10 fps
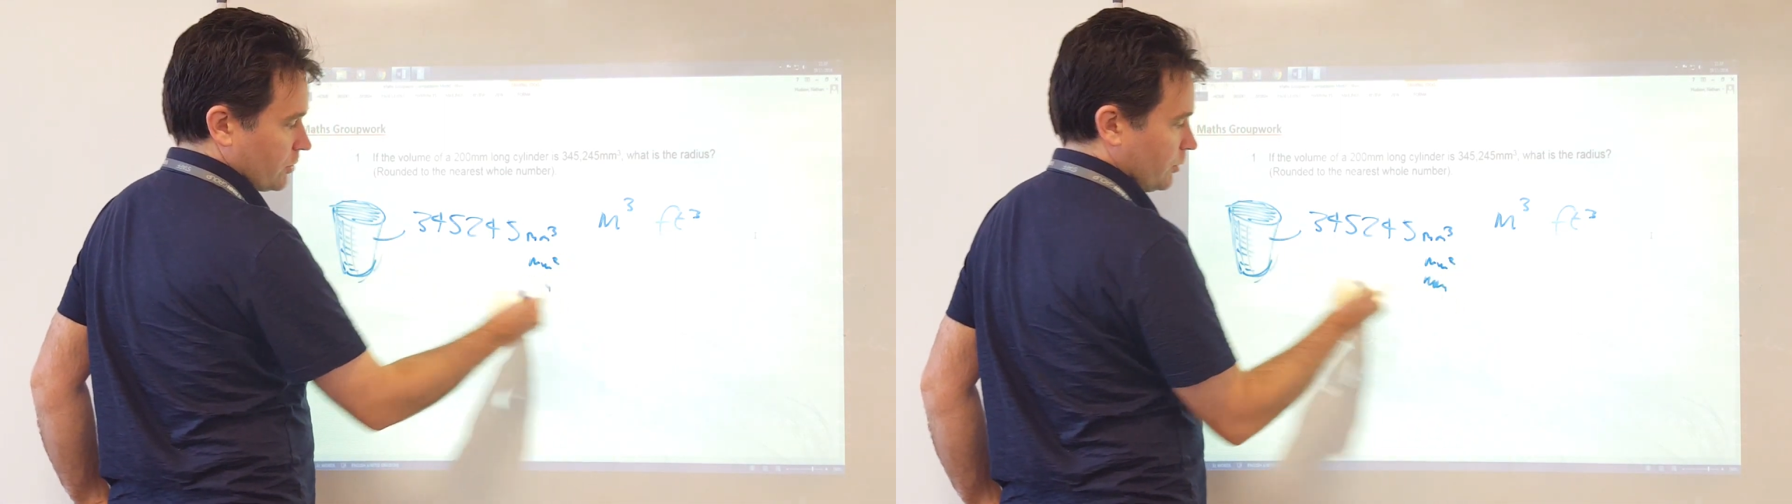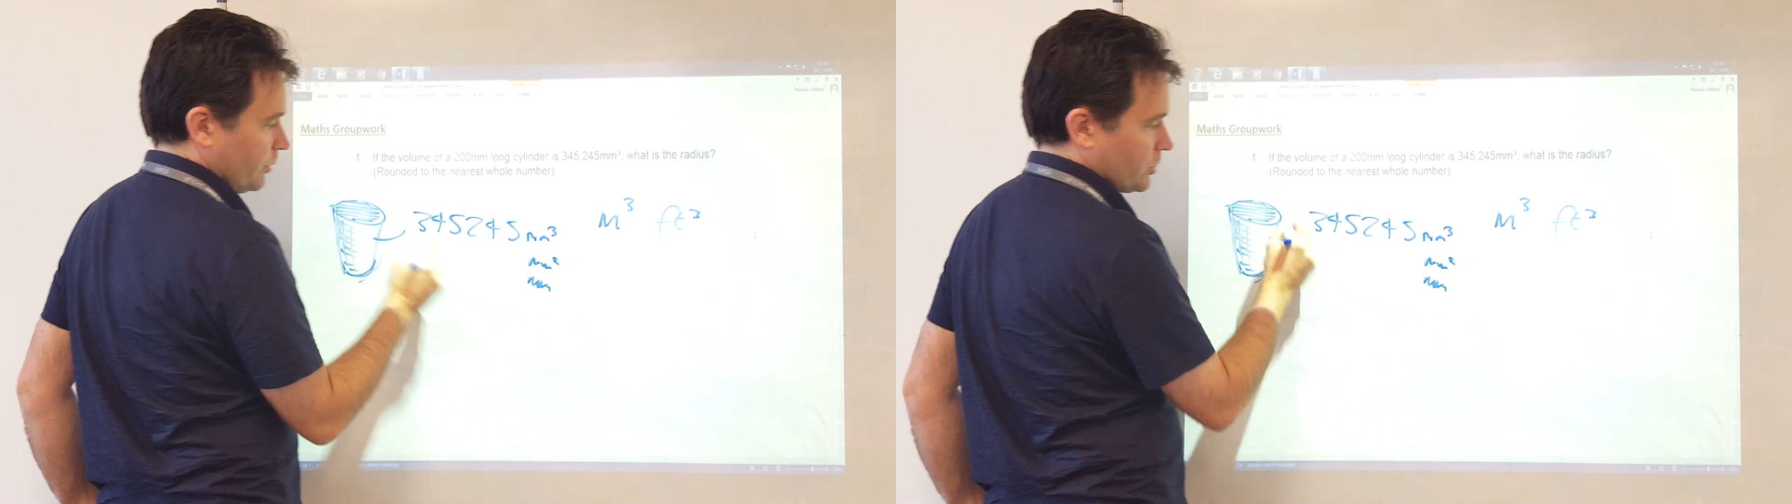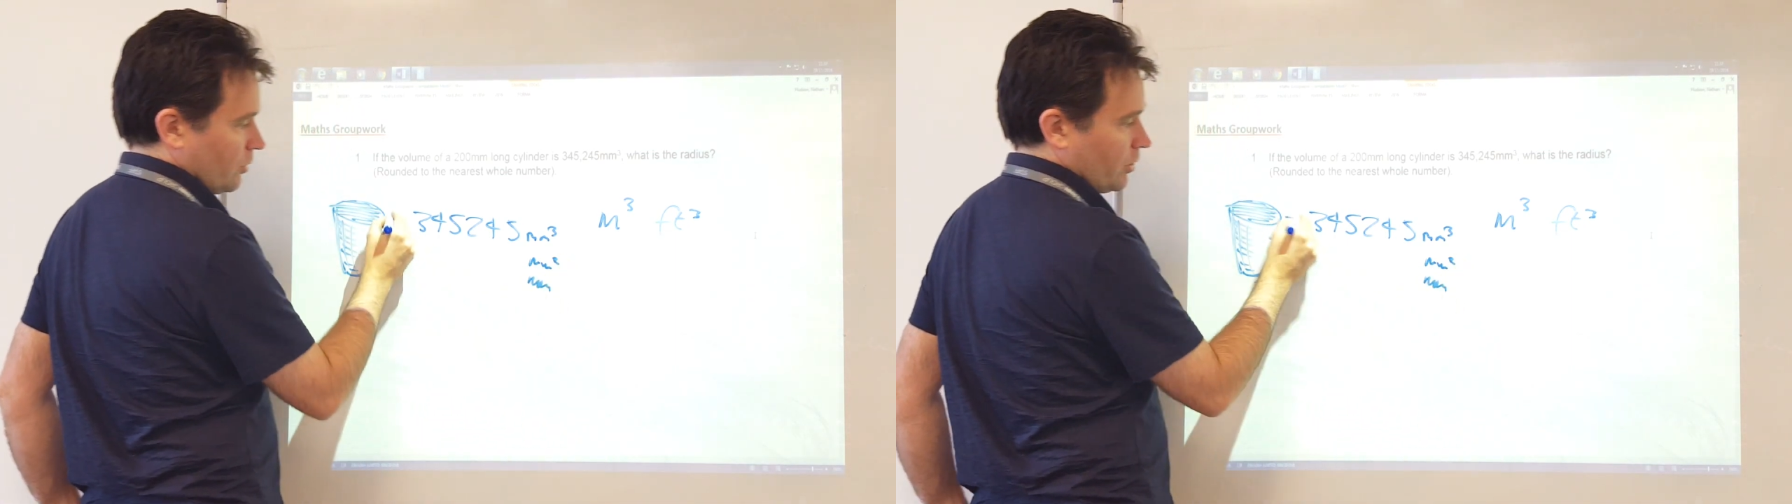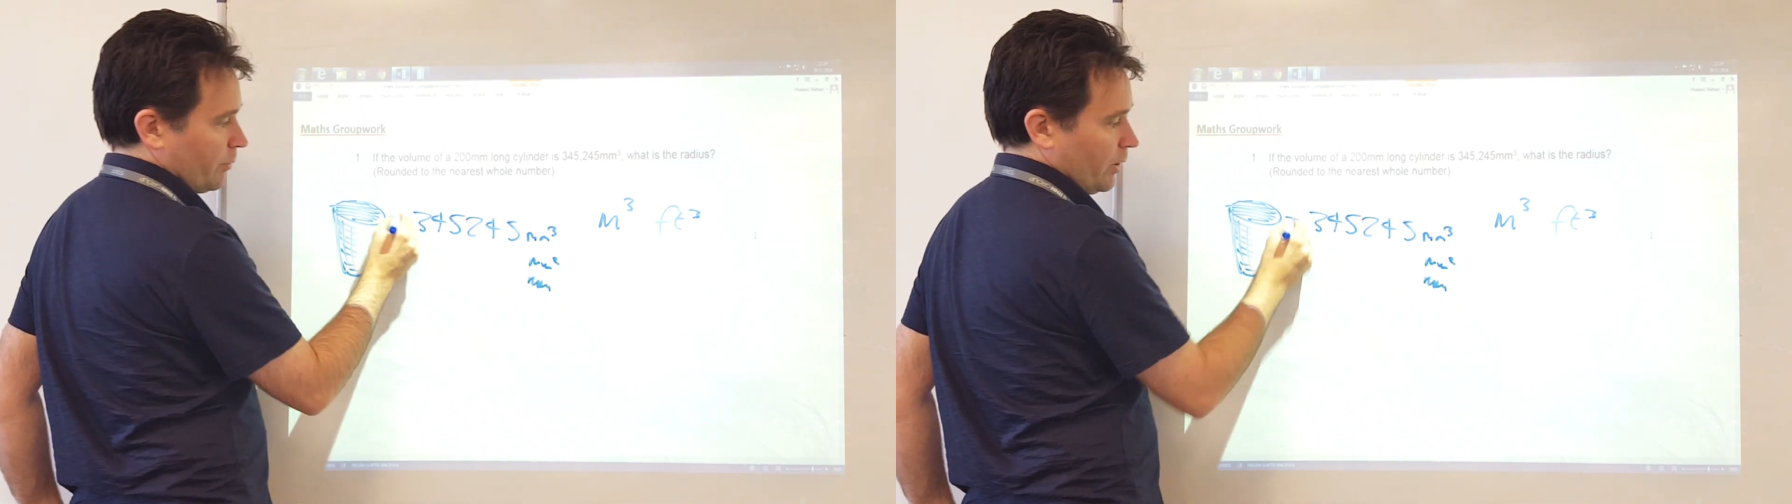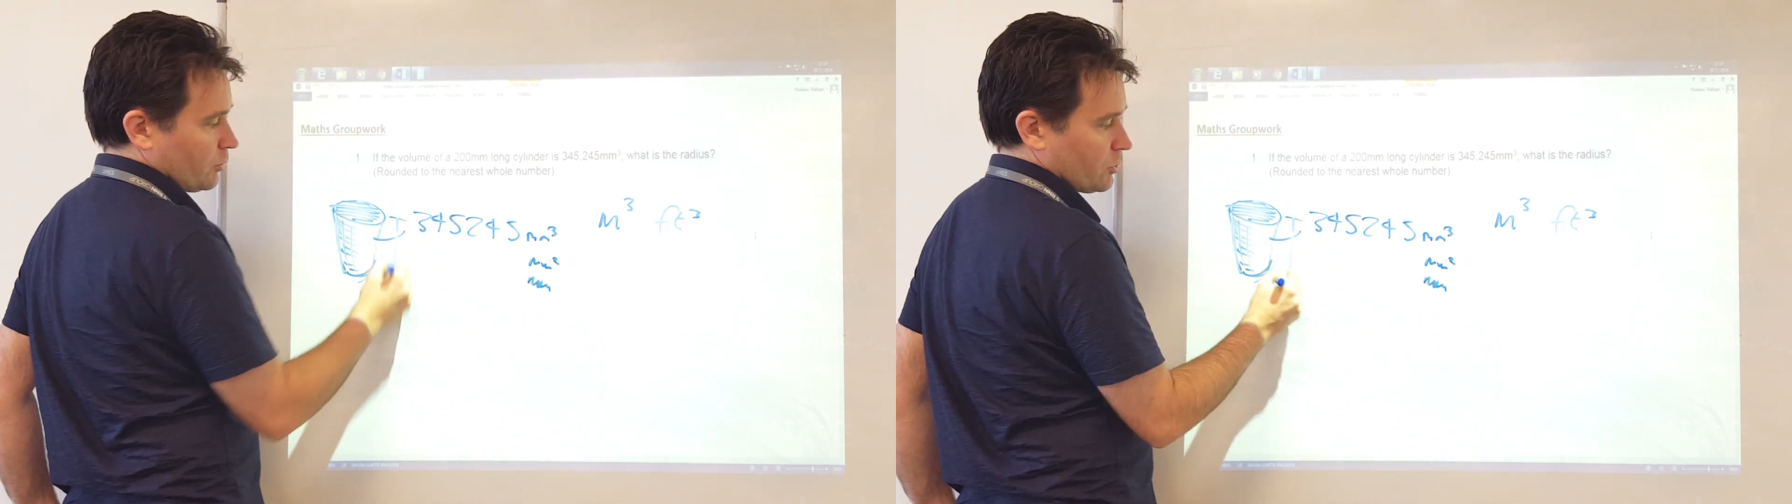you'd be talking
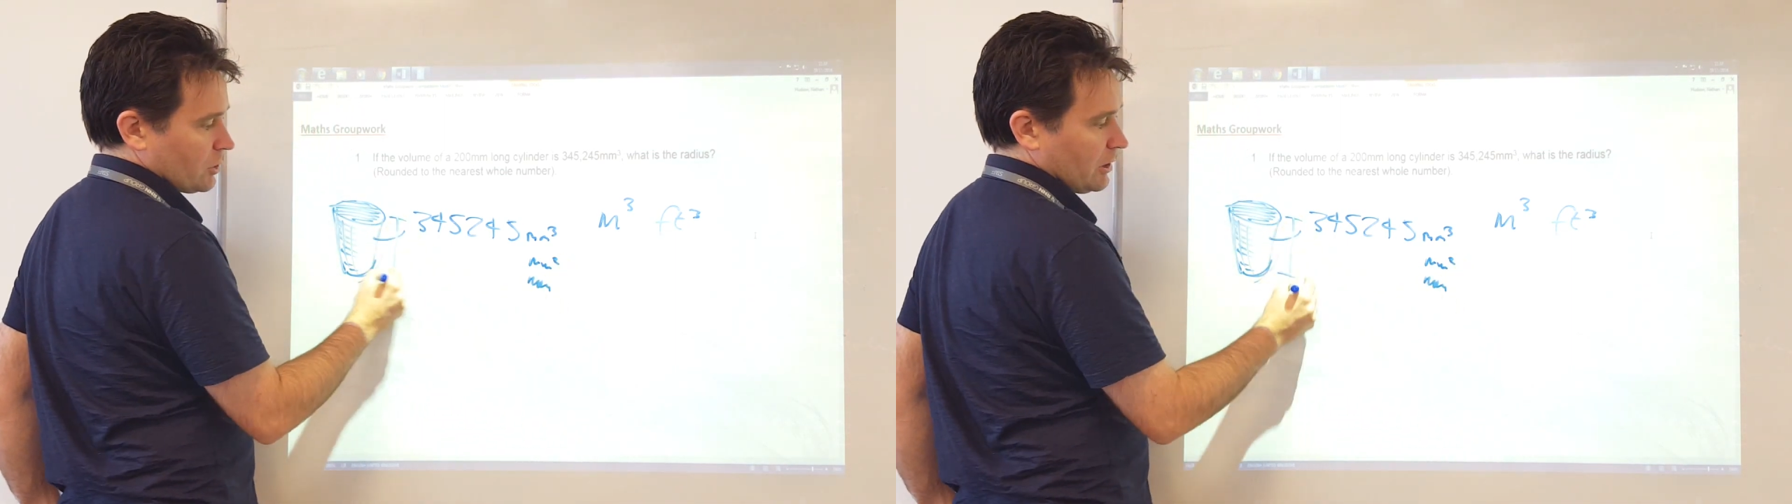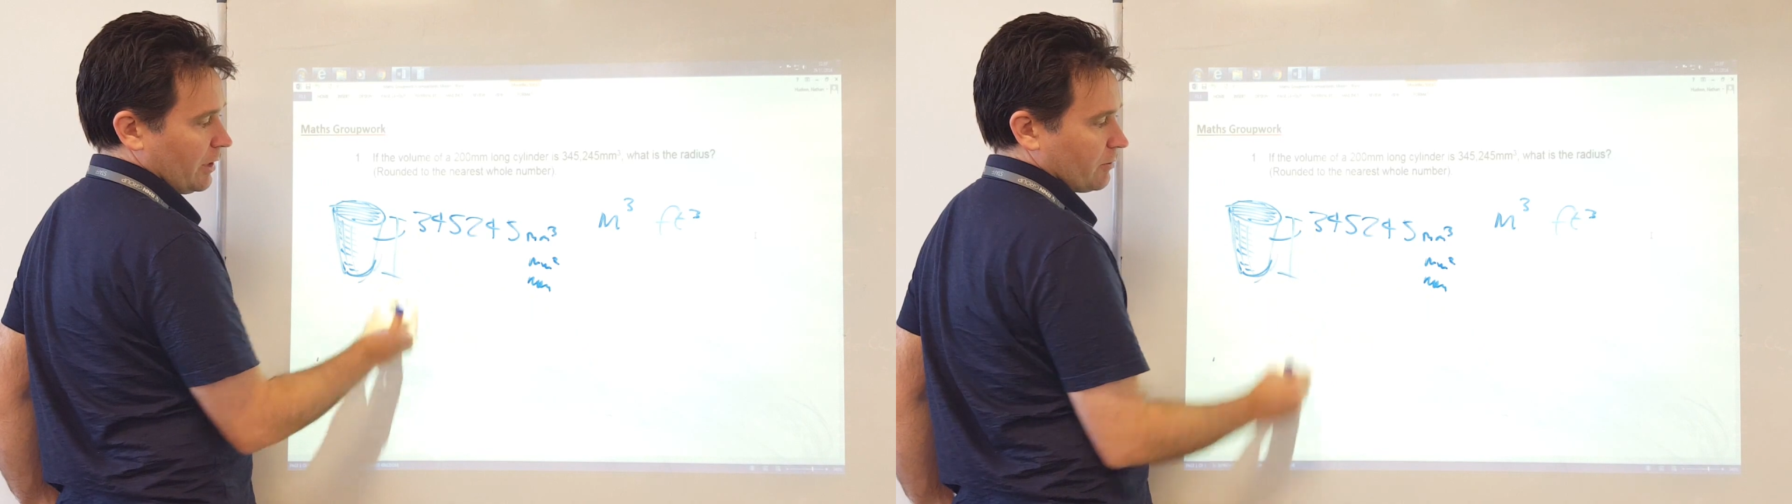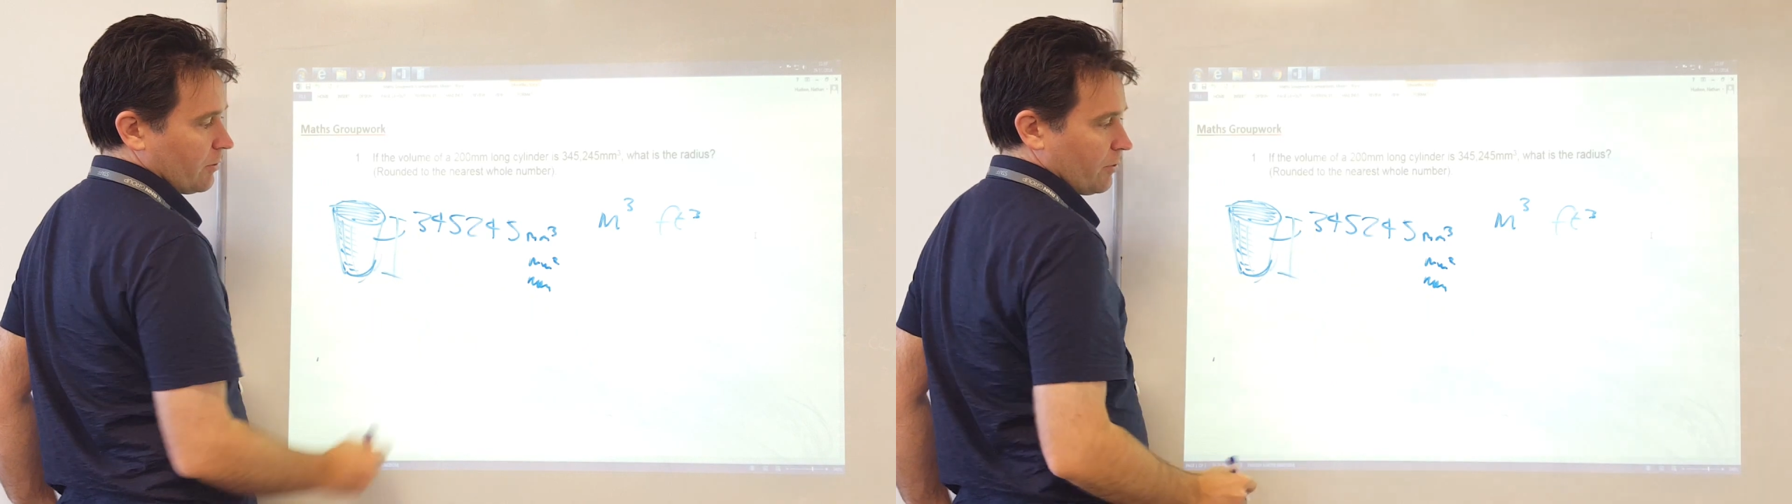about just a length.